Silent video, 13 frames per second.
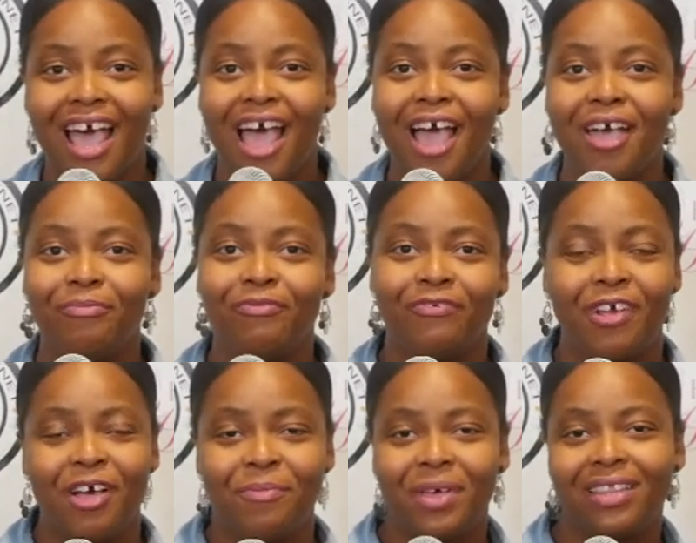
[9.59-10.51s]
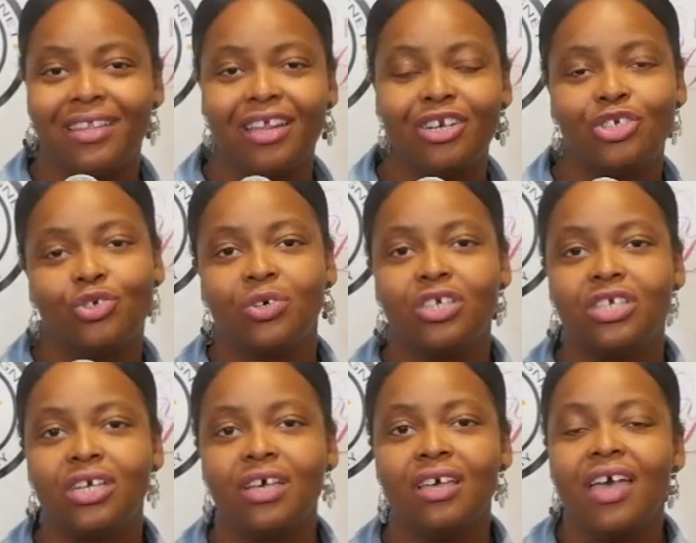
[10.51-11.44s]
I'm from Atlanta,
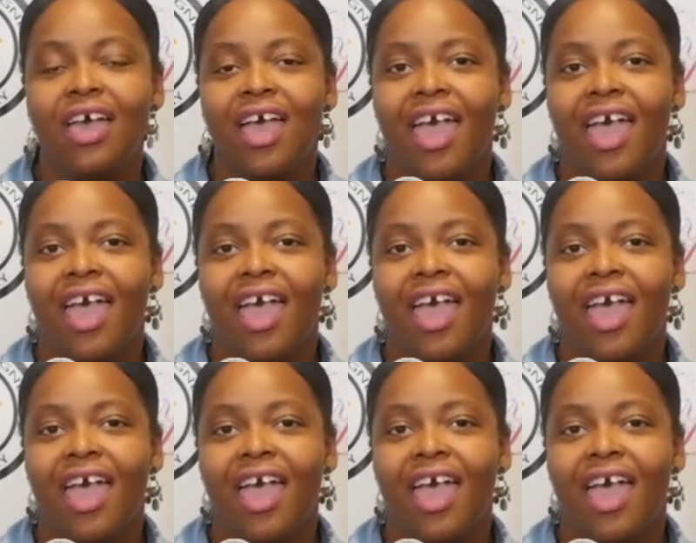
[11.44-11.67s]
Georgia,